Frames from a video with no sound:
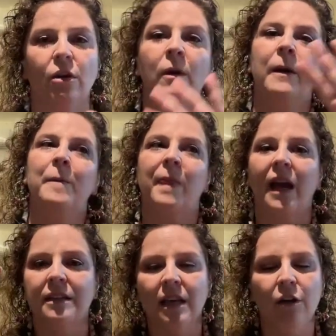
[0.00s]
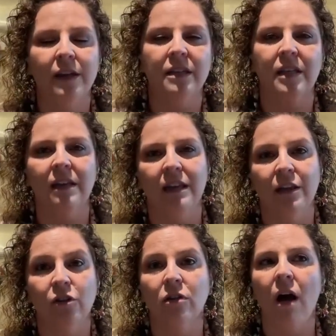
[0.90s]
So I say all that to say that
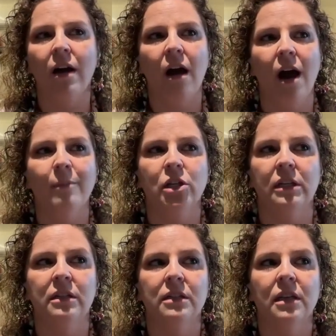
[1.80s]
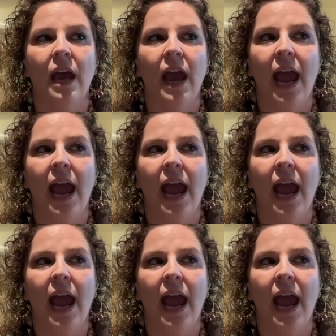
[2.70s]
there's a lot of options.